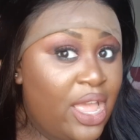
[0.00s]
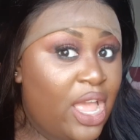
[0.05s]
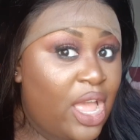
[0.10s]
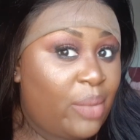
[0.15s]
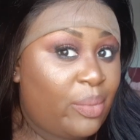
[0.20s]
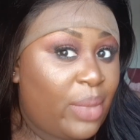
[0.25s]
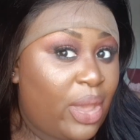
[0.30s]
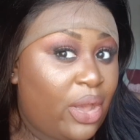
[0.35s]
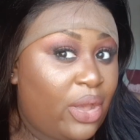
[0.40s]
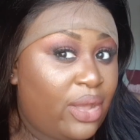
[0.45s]

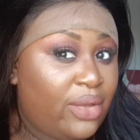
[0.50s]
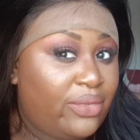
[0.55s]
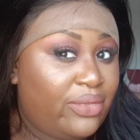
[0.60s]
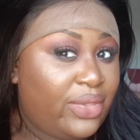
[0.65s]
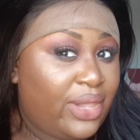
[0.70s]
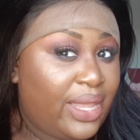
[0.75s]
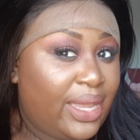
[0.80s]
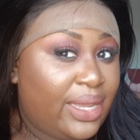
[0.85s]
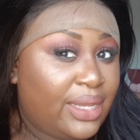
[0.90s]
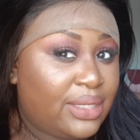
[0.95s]
amount of
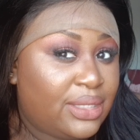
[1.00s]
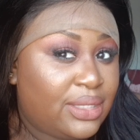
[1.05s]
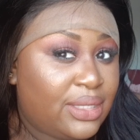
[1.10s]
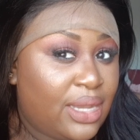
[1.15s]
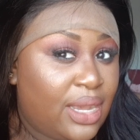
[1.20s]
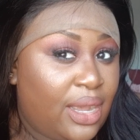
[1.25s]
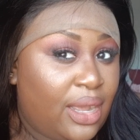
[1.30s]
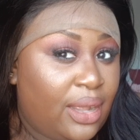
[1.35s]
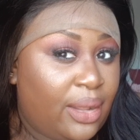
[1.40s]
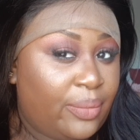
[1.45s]
lace,
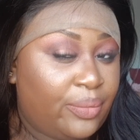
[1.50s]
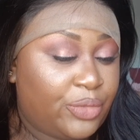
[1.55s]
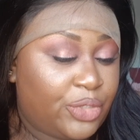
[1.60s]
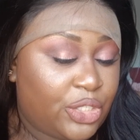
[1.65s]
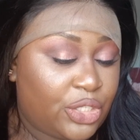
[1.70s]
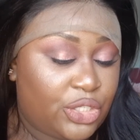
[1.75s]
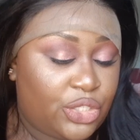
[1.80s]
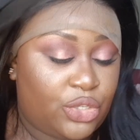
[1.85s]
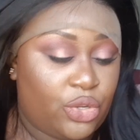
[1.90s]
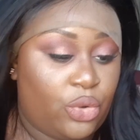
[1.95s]

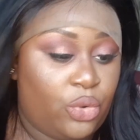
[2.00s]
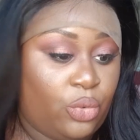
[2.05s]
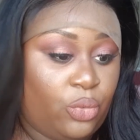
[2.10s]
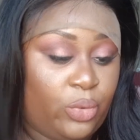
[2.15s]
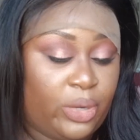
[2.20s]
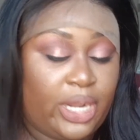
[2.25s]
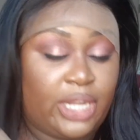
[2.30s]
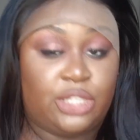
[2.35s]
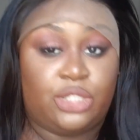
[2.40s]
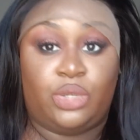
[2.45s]
just so
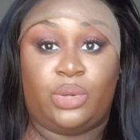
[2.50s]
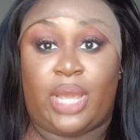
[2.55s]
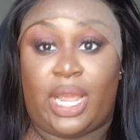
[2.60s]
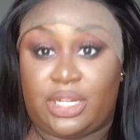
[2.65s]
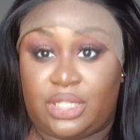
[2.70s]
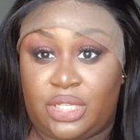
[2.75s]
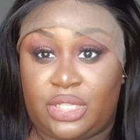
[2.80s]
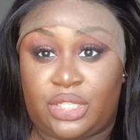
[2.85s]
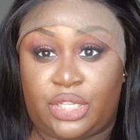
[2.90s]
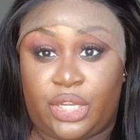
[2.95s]
when I do
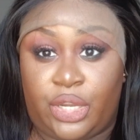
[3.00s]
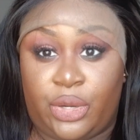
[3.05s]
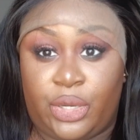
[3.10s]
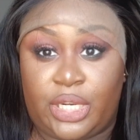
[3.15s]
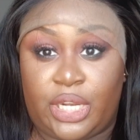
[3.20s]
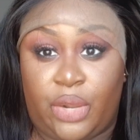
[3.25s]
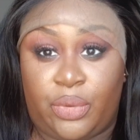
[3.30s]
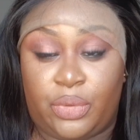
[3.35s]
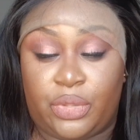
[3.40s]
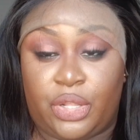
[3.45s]
actually secure it
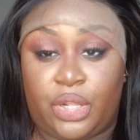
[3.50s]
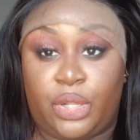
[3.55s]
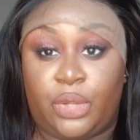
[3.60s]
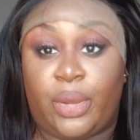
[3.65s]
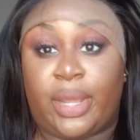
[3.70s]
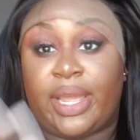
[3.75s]
down with glue,